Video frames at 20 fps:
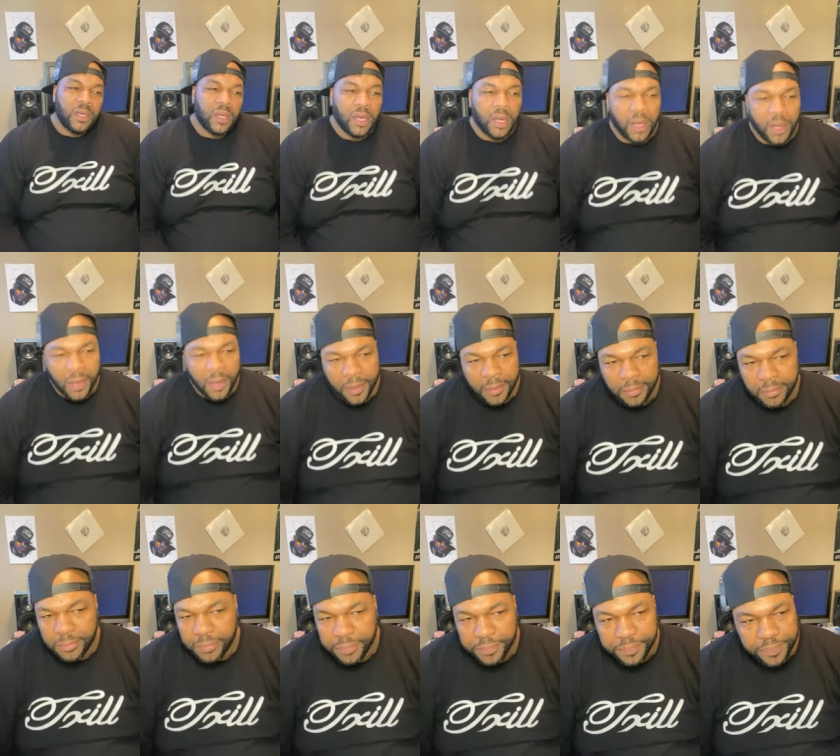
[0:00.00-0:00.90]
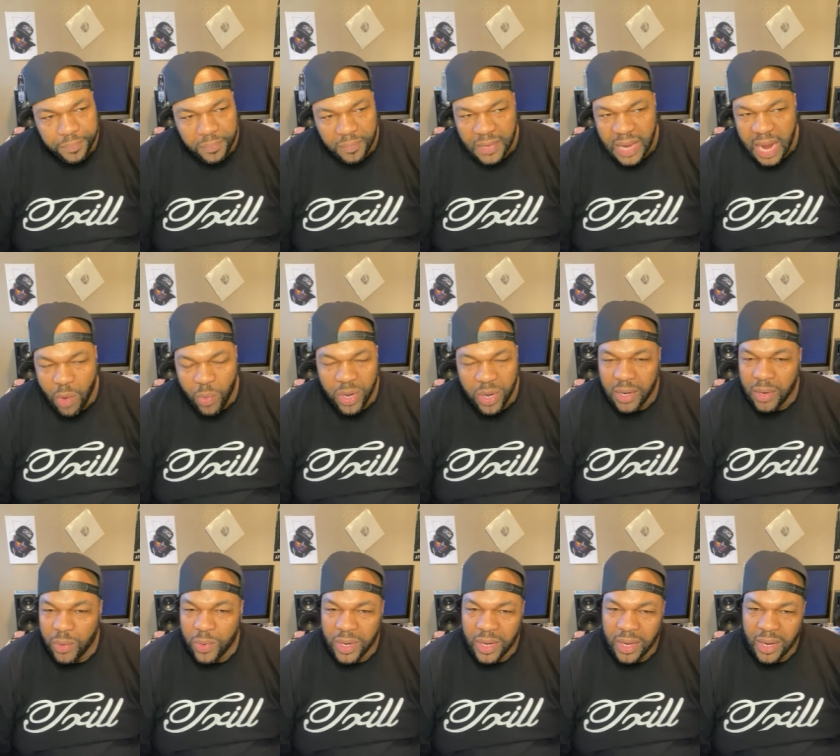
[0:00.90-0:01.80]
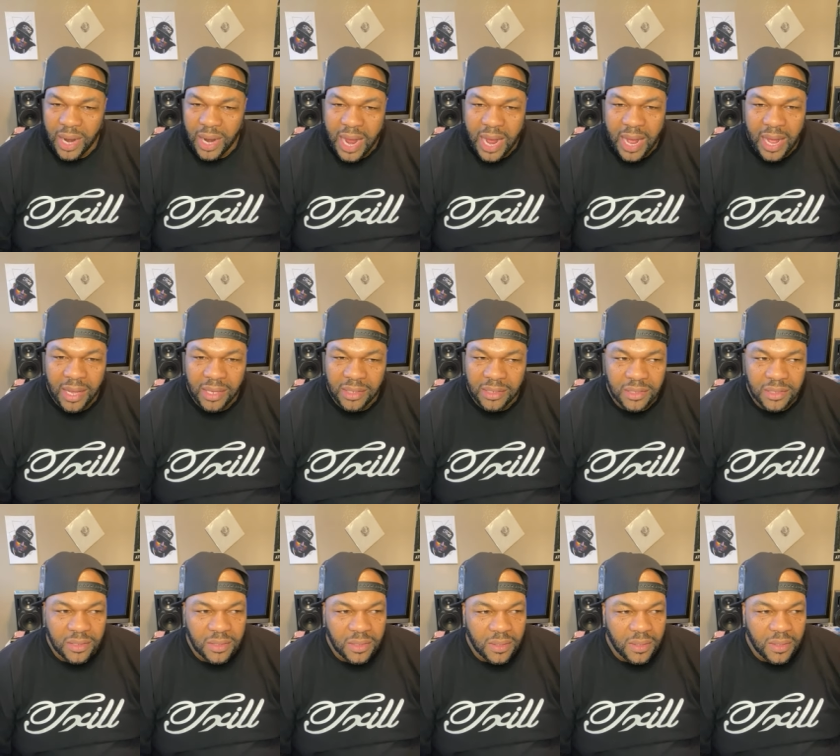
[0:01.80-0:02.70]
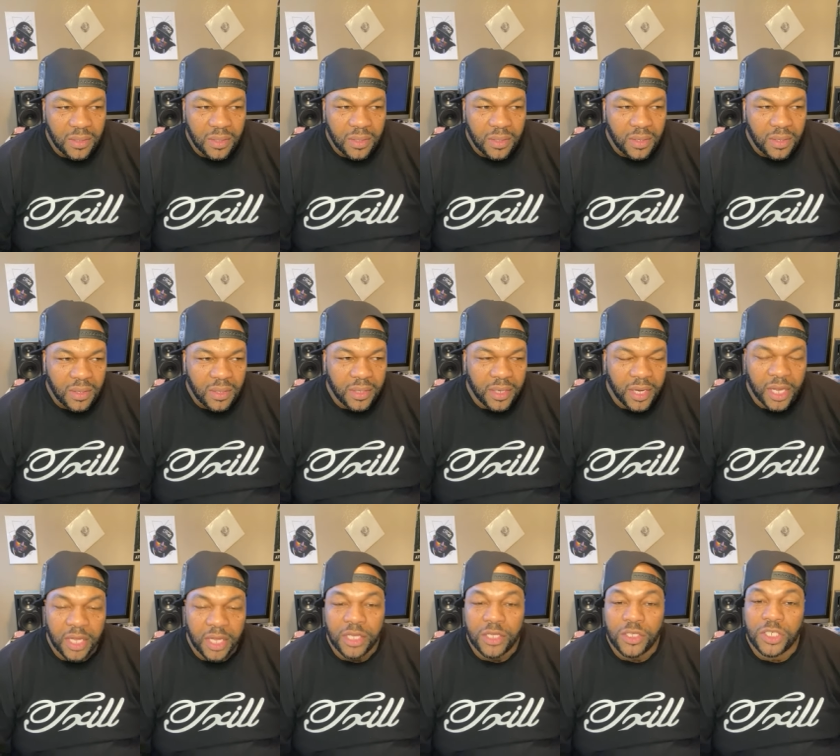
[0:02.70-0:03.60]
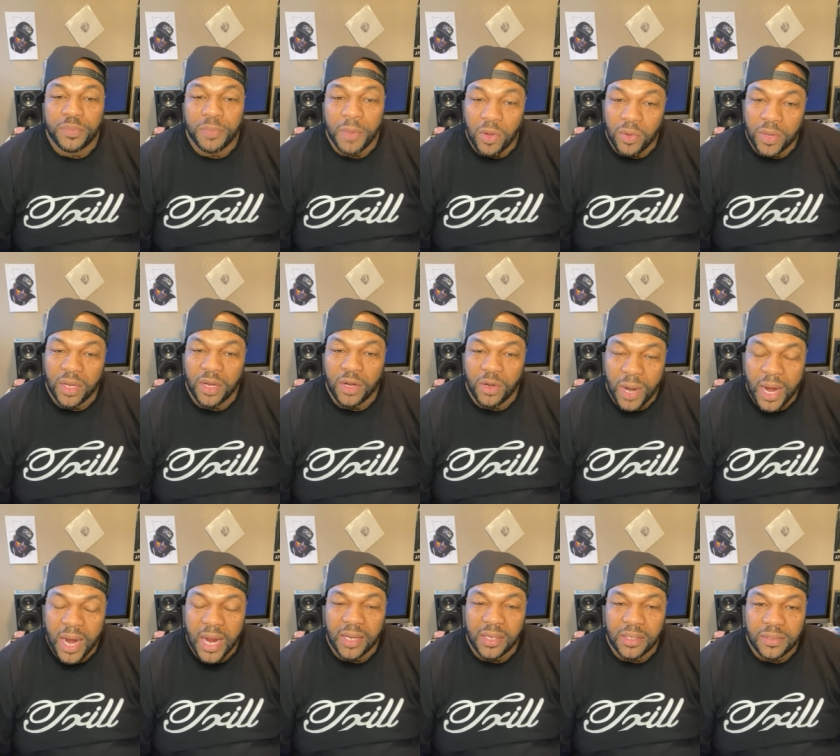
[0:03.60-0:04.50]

um, I really realized, nigga, you smoking crack.